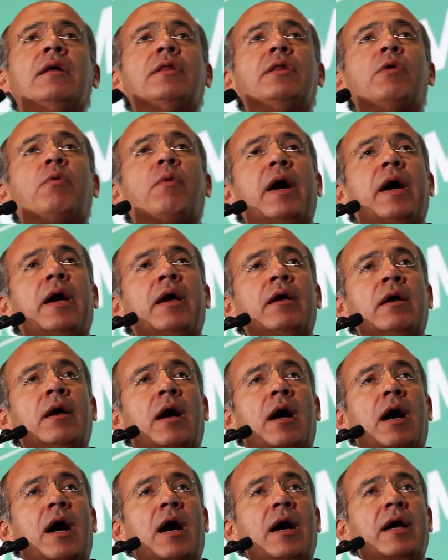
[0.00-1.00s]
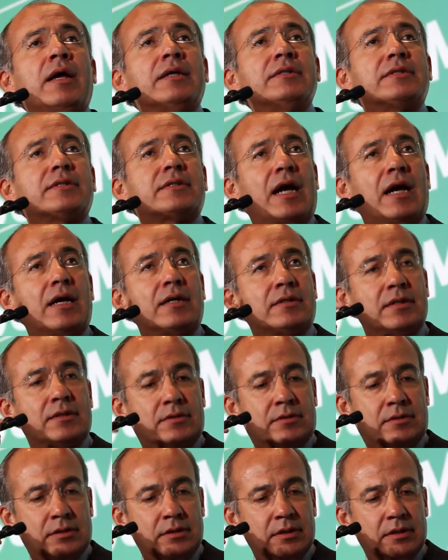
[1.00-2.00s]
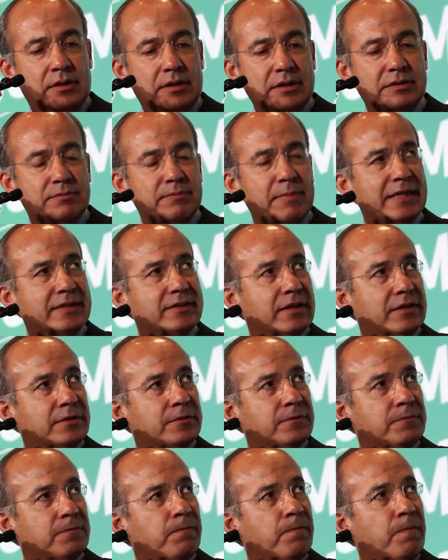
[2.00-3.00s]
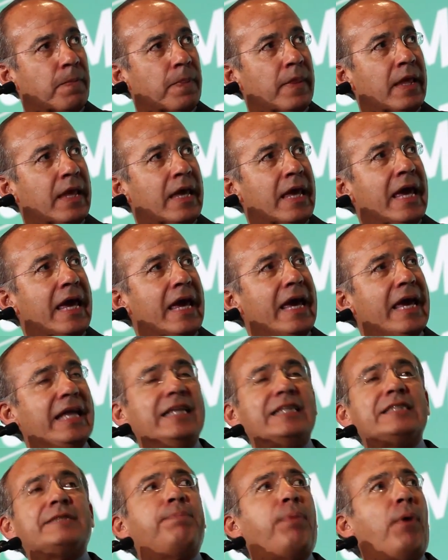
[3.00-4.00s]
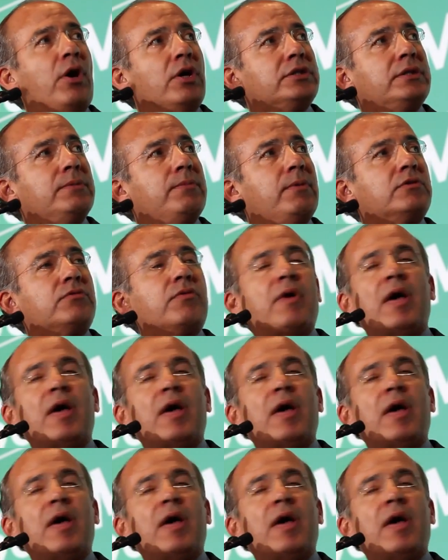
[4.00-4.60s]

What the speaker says: the way I started this message. It is possible to